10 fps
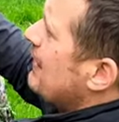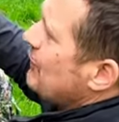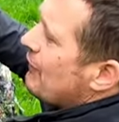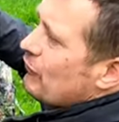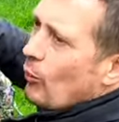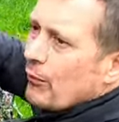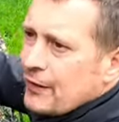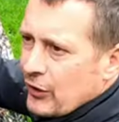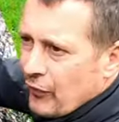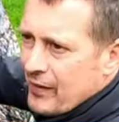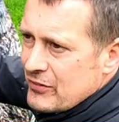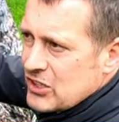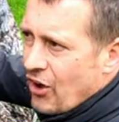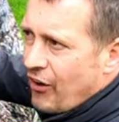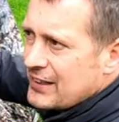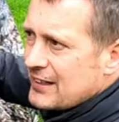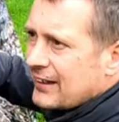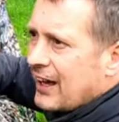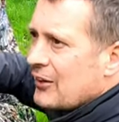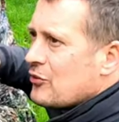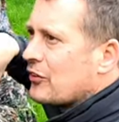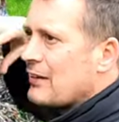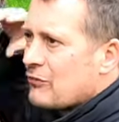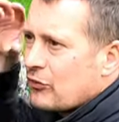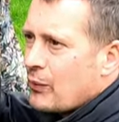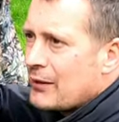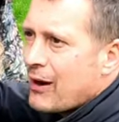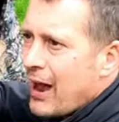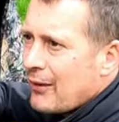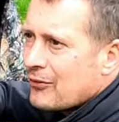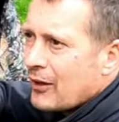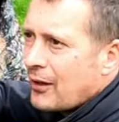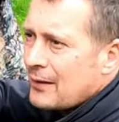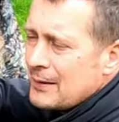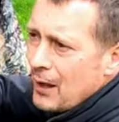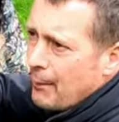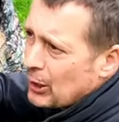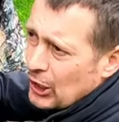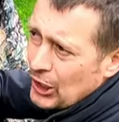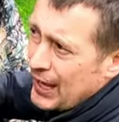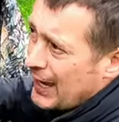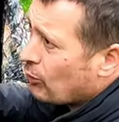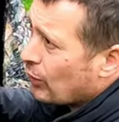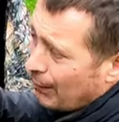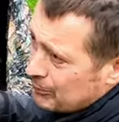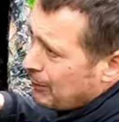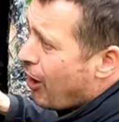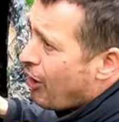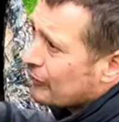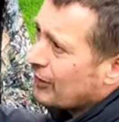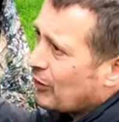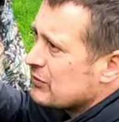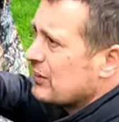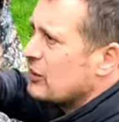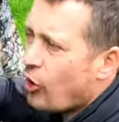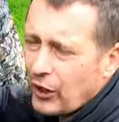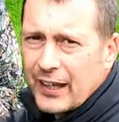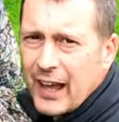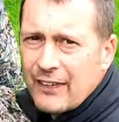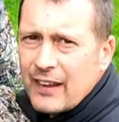and you haven't got one fitted on the other side and you suddenly have to swing round uh, a bird animal comes past then obviously you're not going to get